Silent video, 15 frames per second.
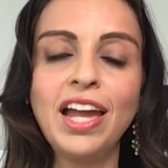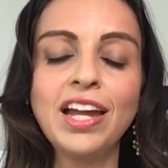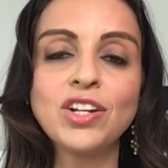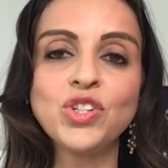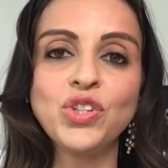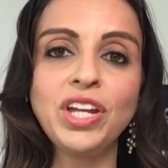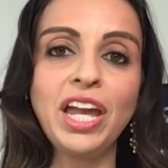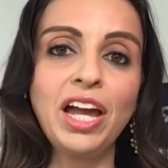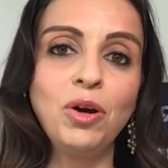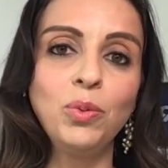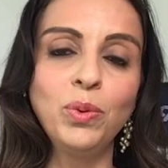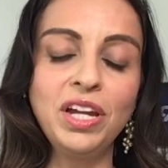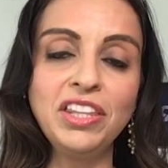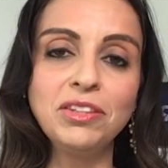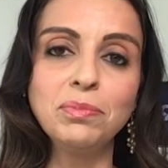actually
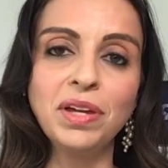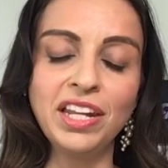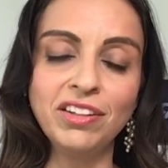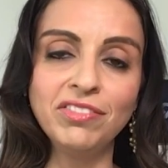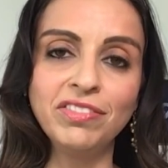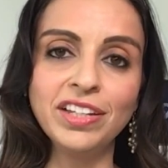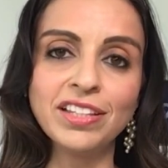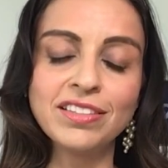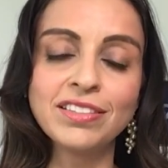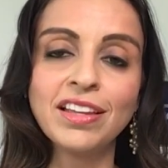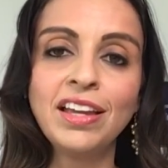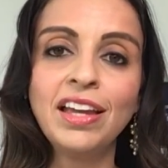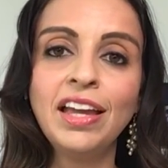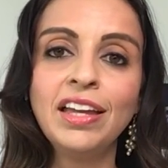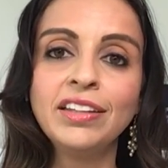outweigh the benefits.
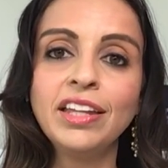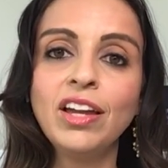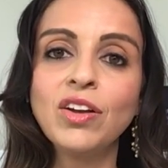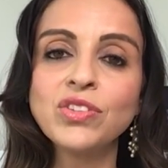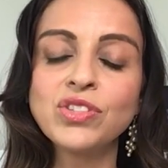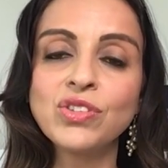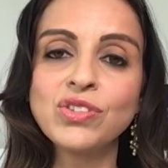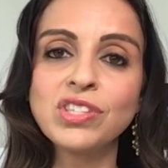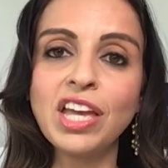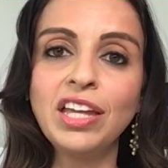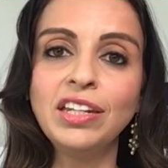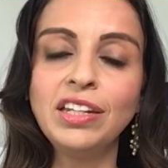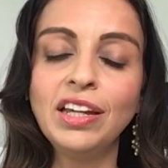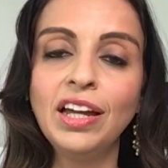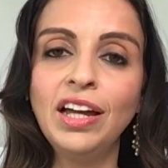They also
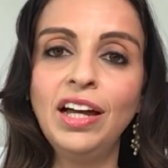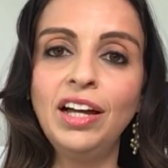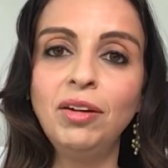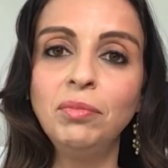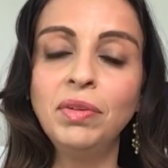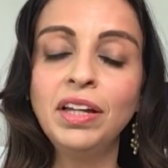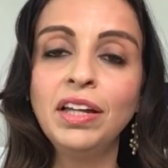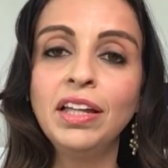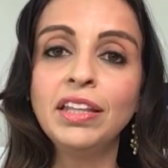said um,